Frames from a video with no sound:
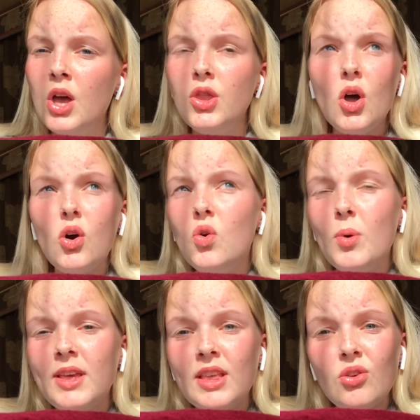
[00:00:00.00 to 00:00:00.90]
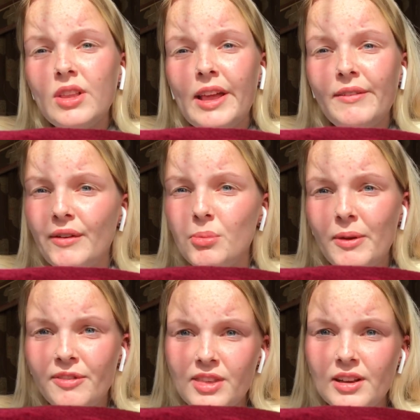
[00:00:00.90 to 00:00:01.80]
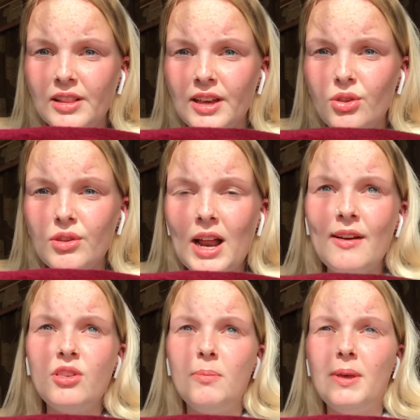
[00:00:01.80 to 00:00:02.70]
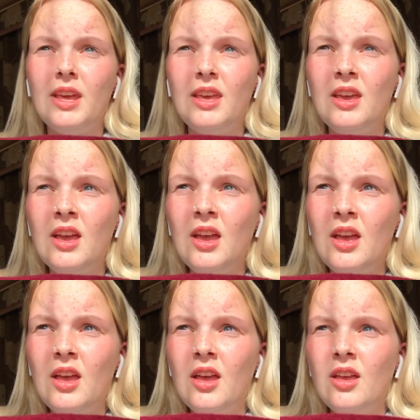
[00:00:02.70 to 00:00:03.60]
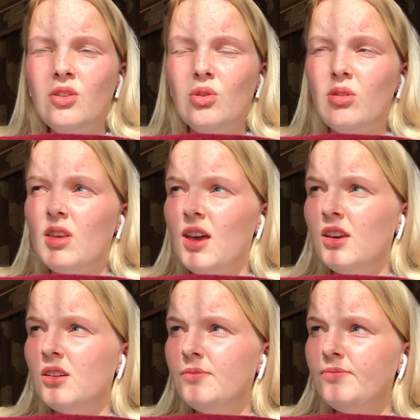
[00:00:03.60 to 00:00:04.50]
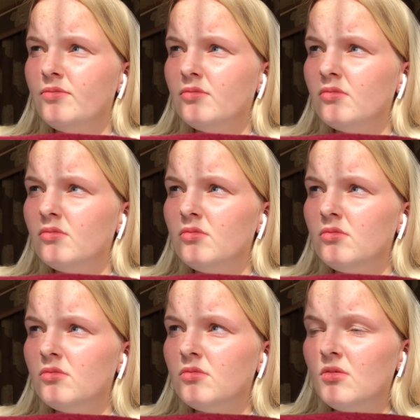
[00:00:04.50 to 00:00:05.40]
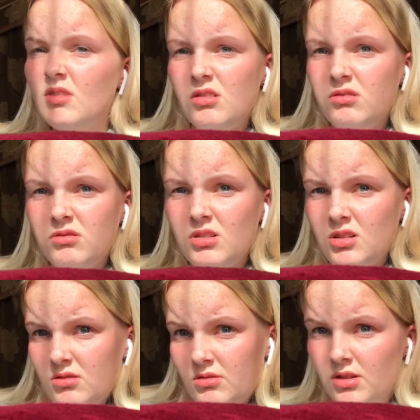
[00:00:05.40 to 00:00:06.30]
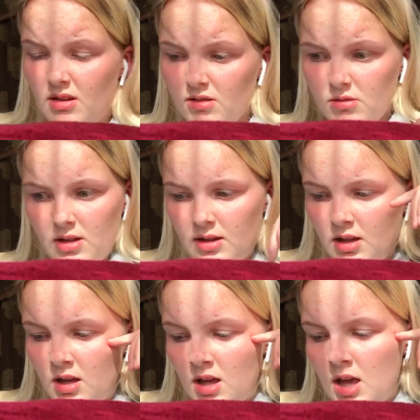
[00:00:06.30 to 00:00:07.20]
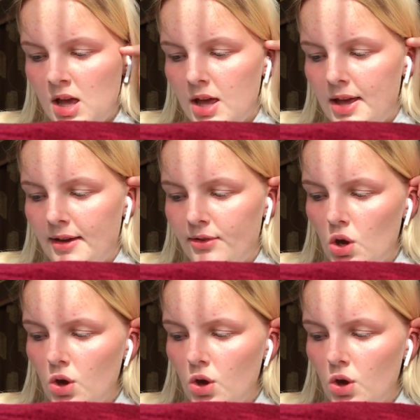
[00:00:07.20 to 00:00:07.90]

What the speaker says: not always, it doesn't even have to be physically, it doesn't have to be just like, oh god, this, that. If